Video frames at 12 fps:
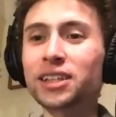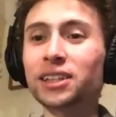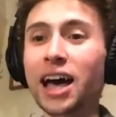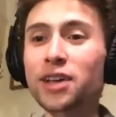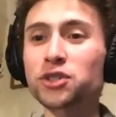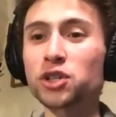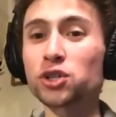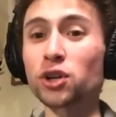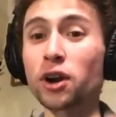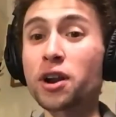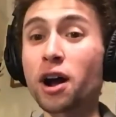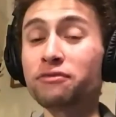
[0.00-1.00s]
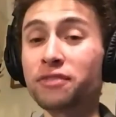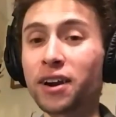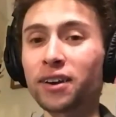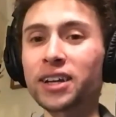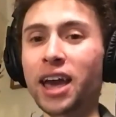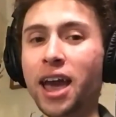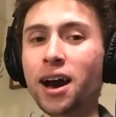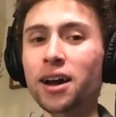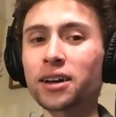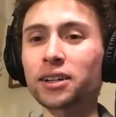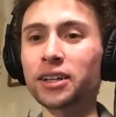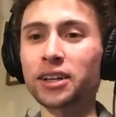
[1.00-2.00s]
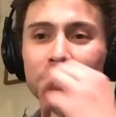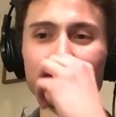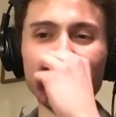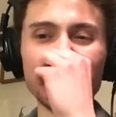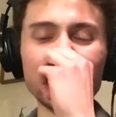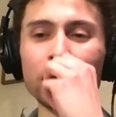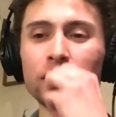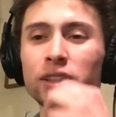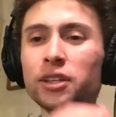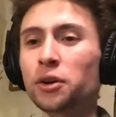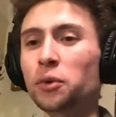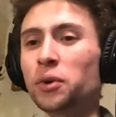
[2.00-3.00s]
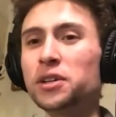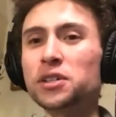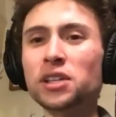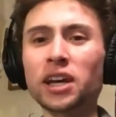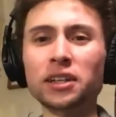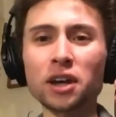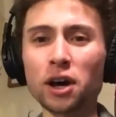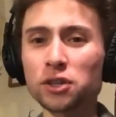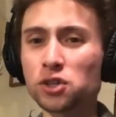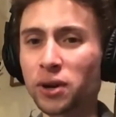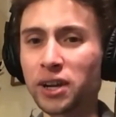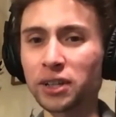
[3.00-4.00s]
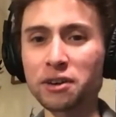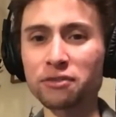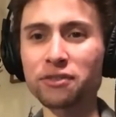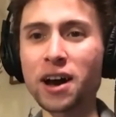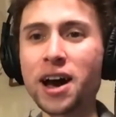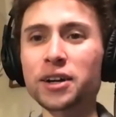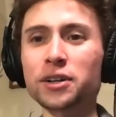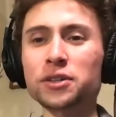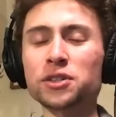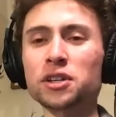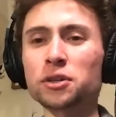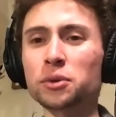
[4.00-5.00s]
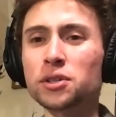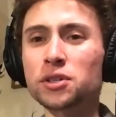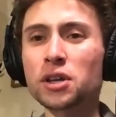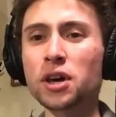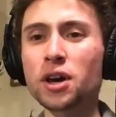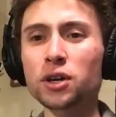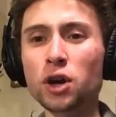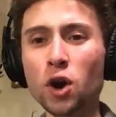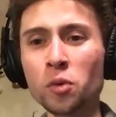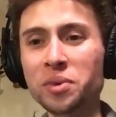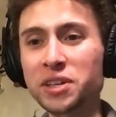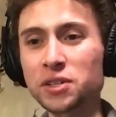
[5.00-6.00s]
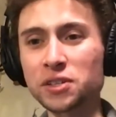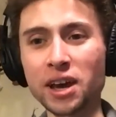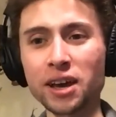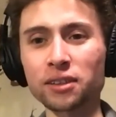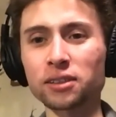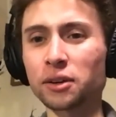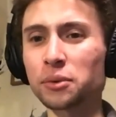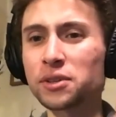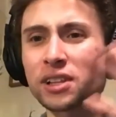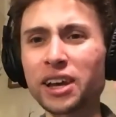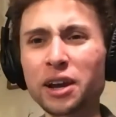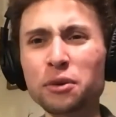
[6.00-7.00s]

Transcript: last year started off very chaotically because like there was like Australia fires, there was Kobe's death, there was like